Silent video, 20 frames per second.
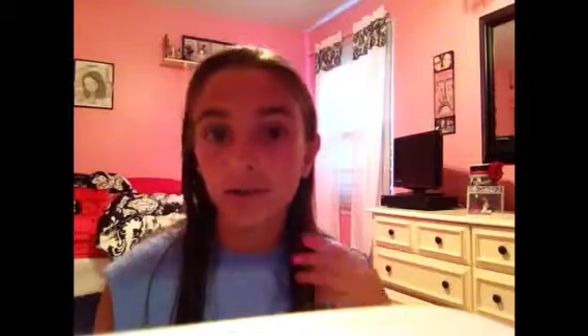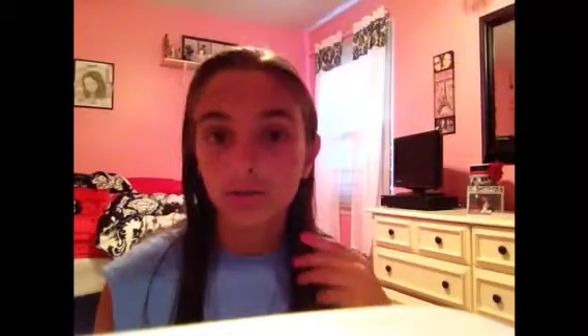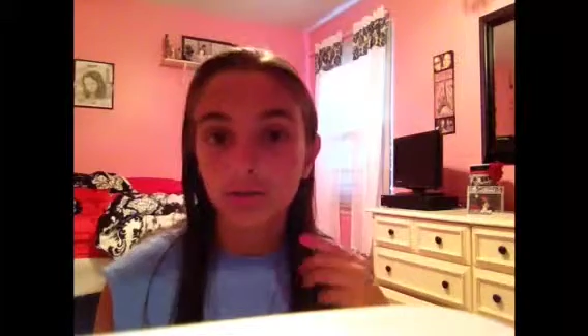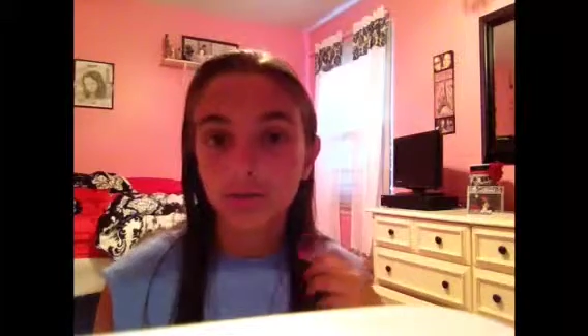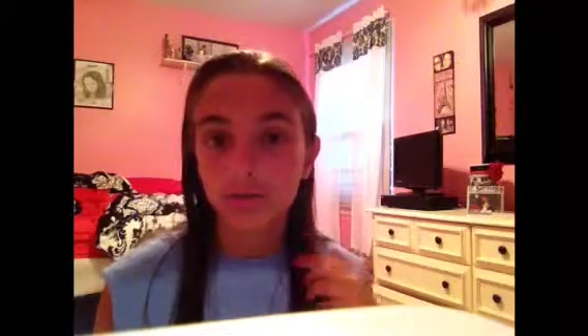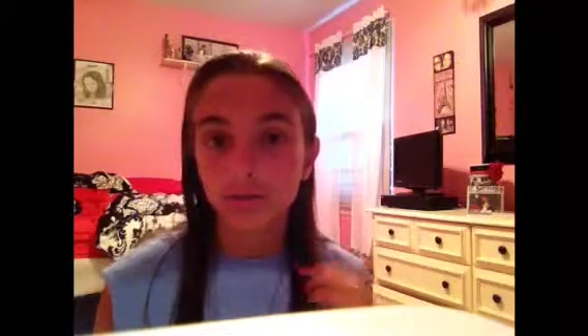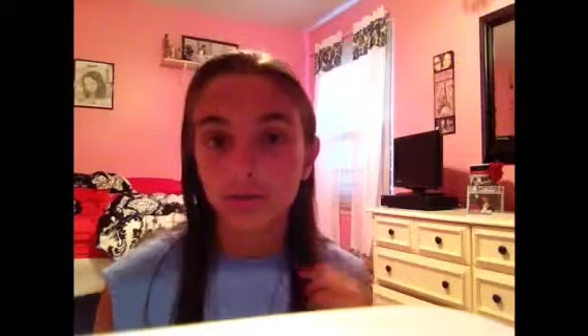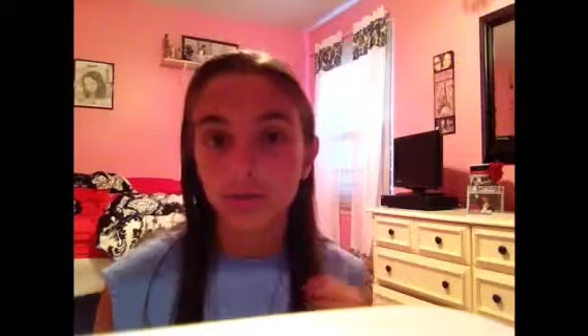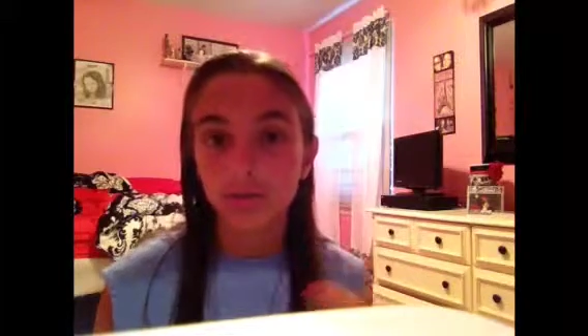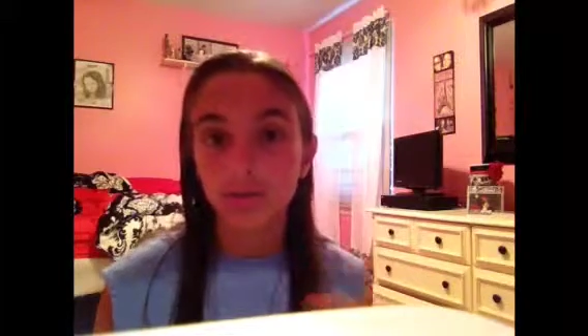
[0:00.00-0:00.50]
or
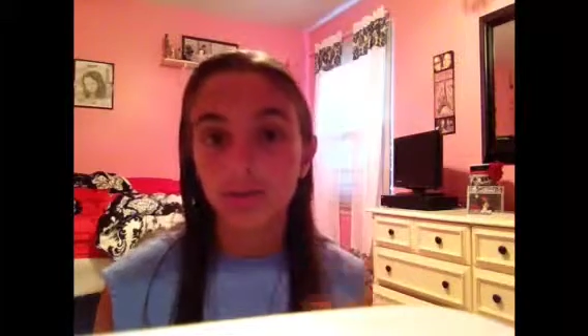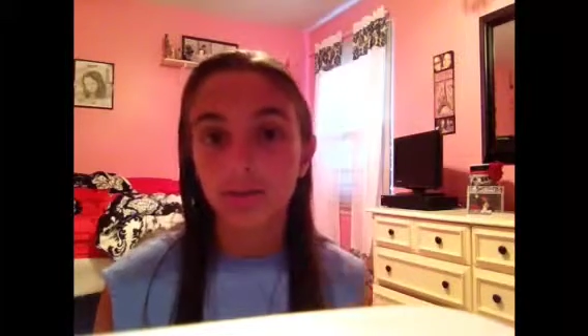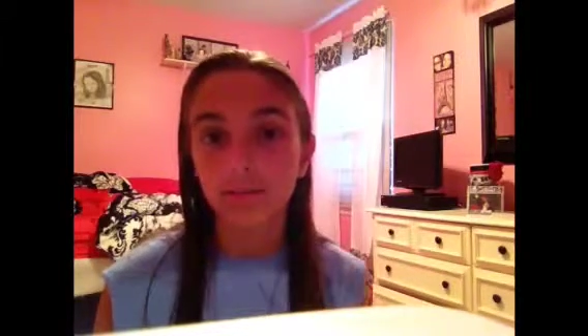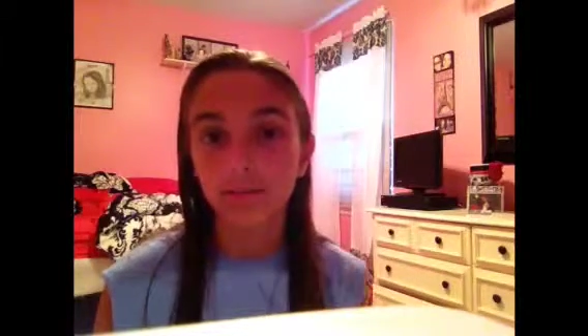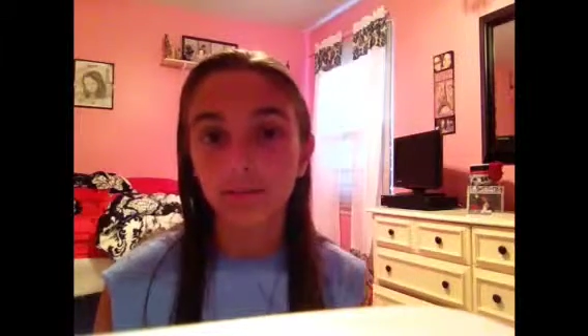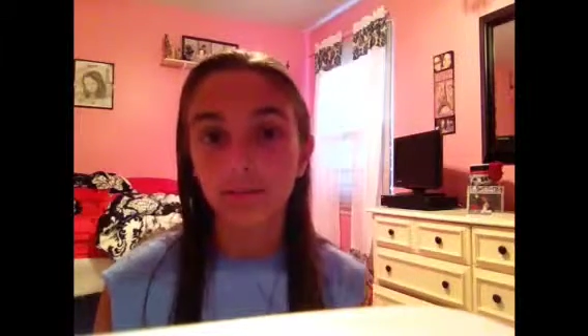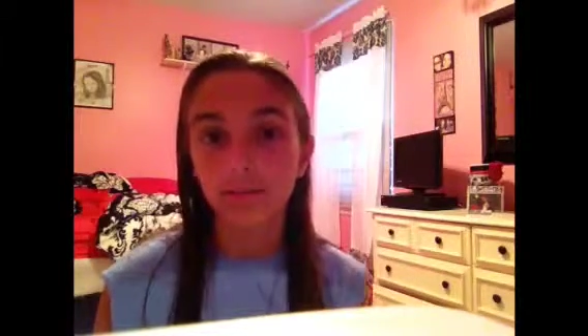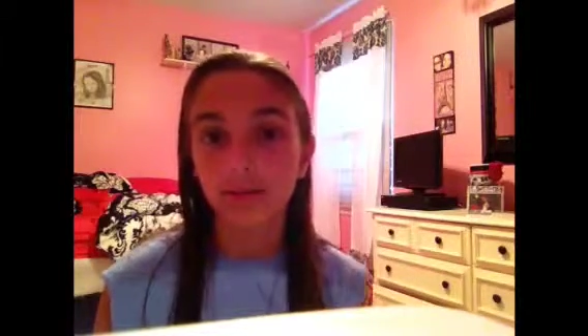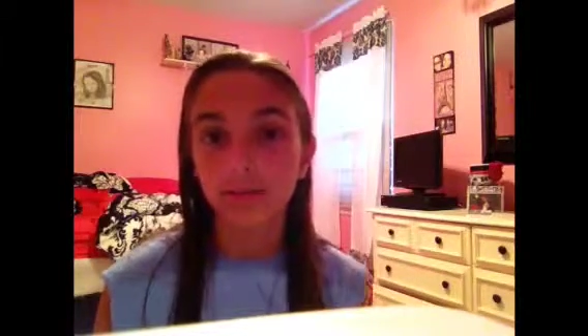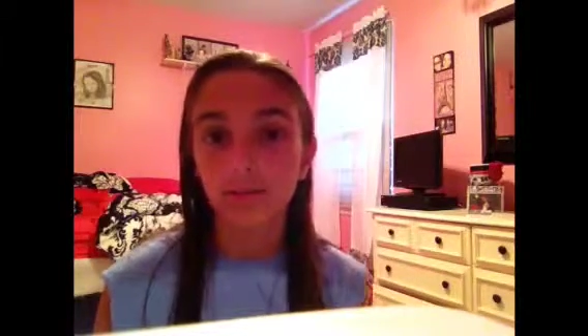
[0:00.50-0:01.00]
something,
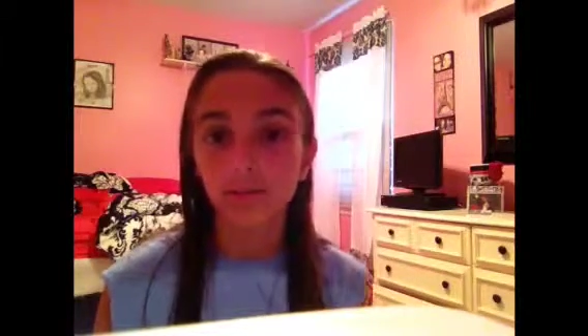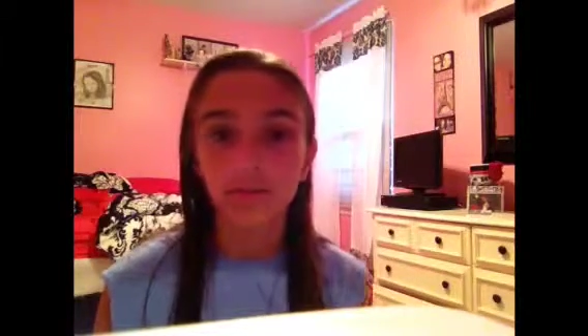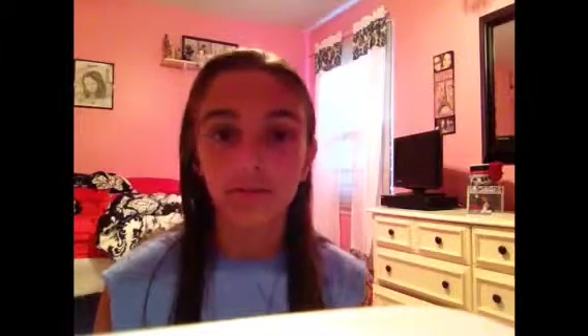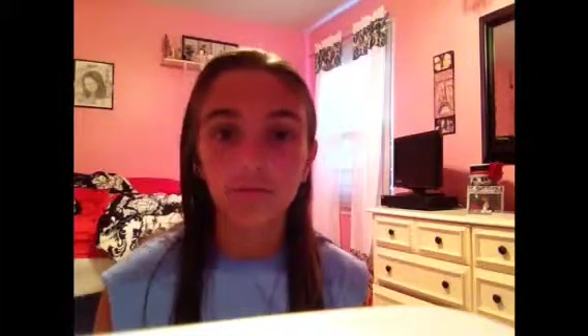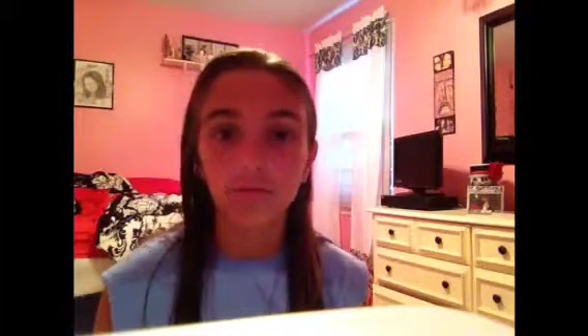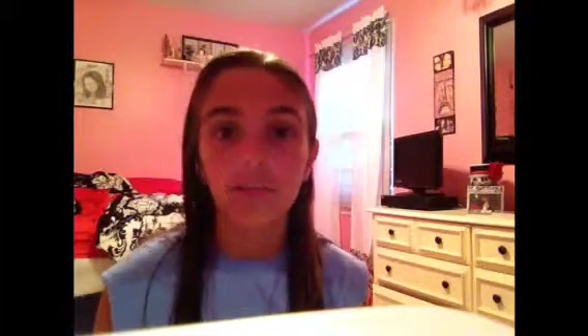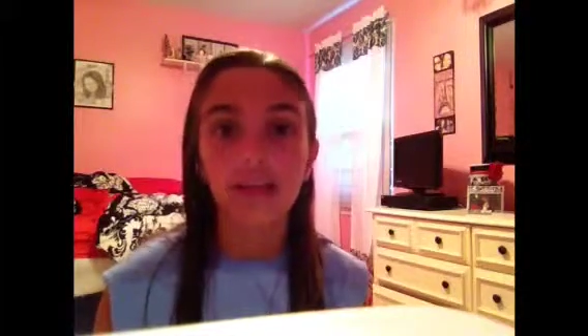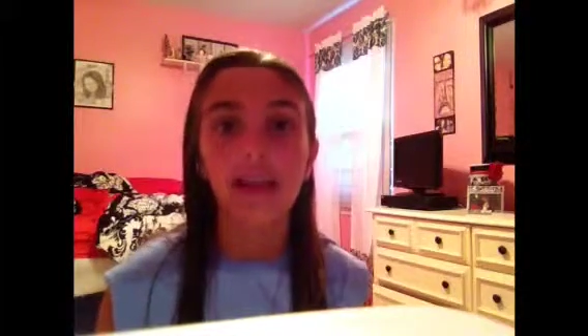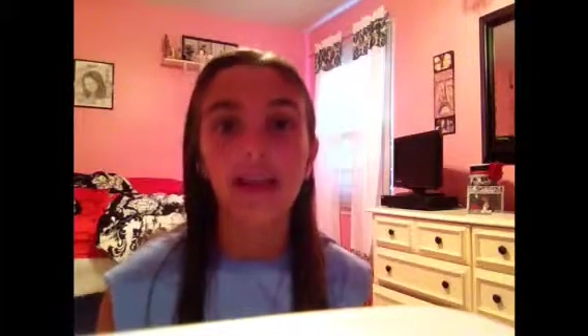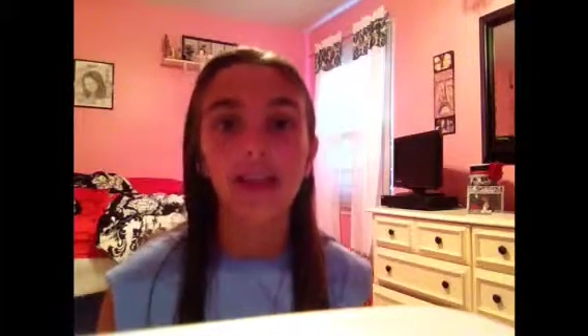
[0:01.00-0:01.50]
but other
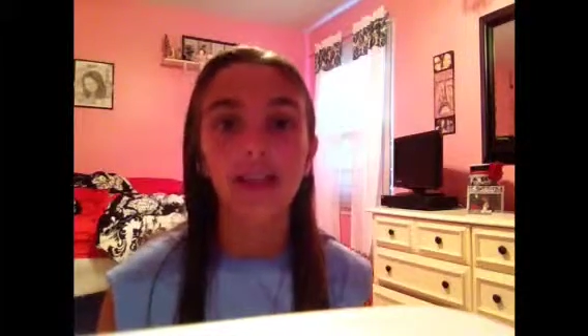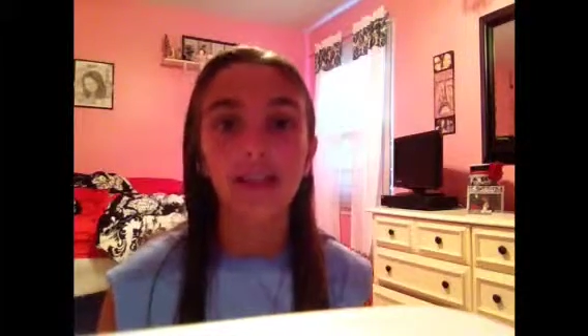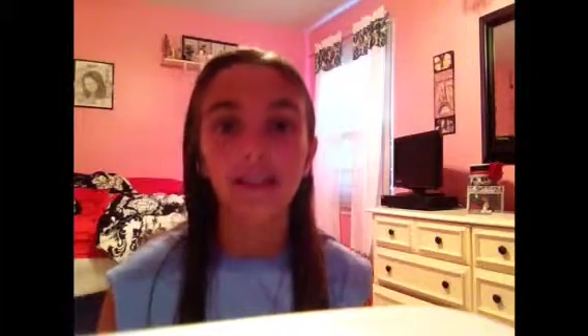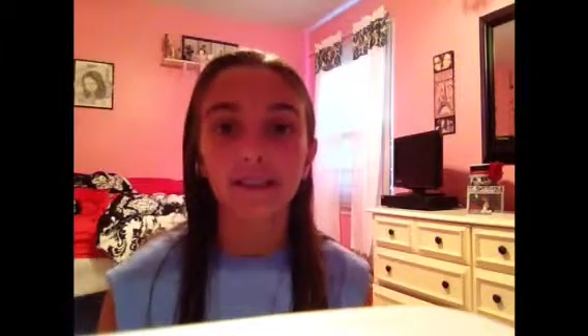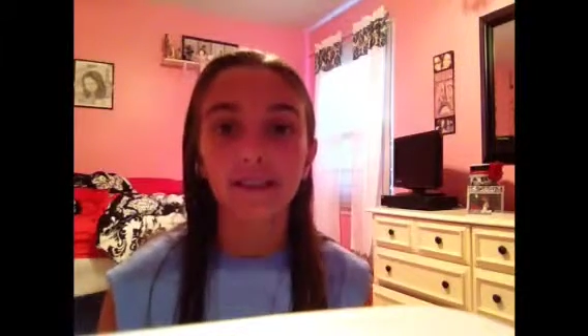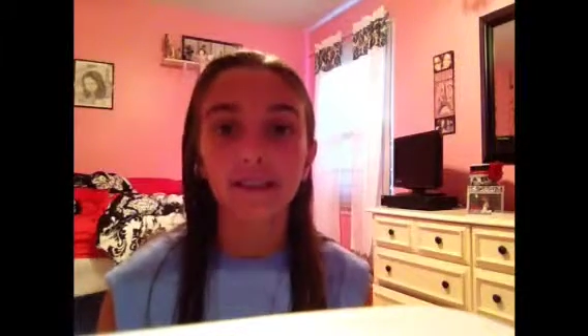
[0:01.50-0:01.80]
than that,